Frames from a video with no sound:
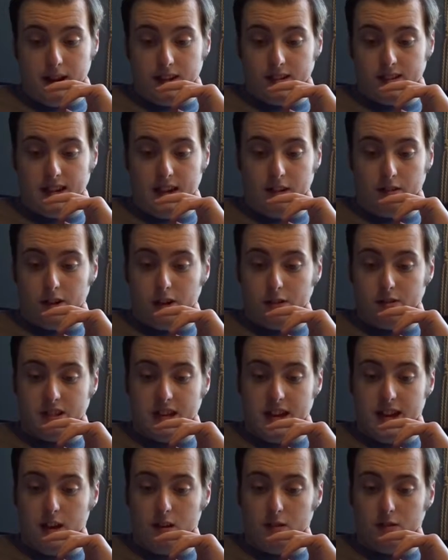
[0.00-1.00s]
Men Tell No
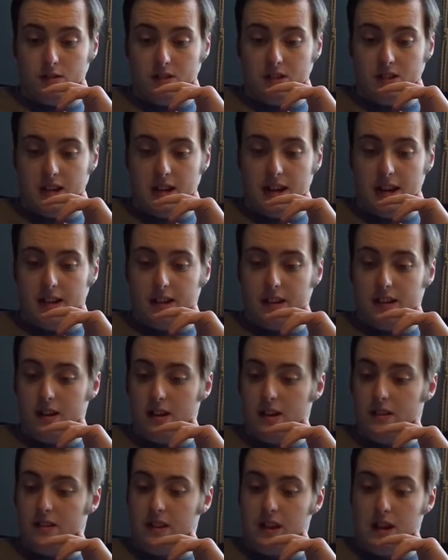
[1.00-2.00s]
Tales
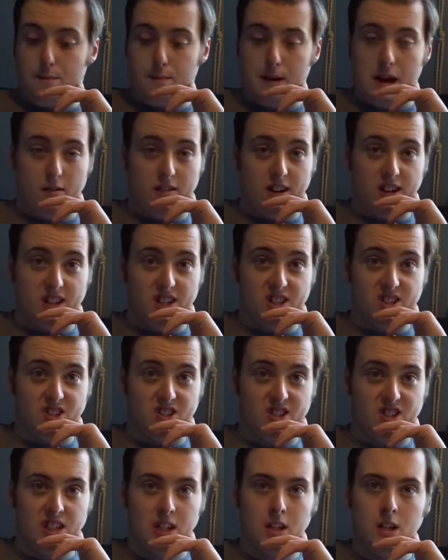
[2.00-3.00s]
in the
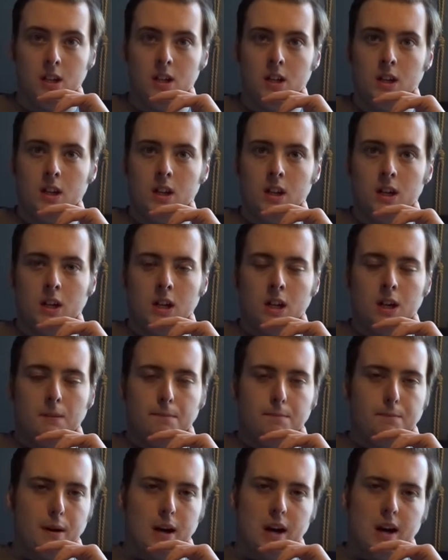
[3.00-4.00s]
Americas,
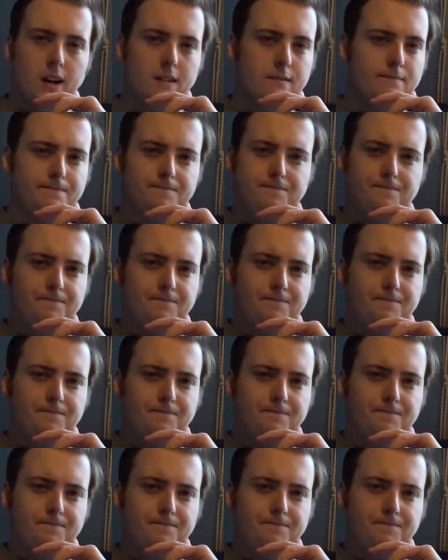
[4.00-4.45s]
but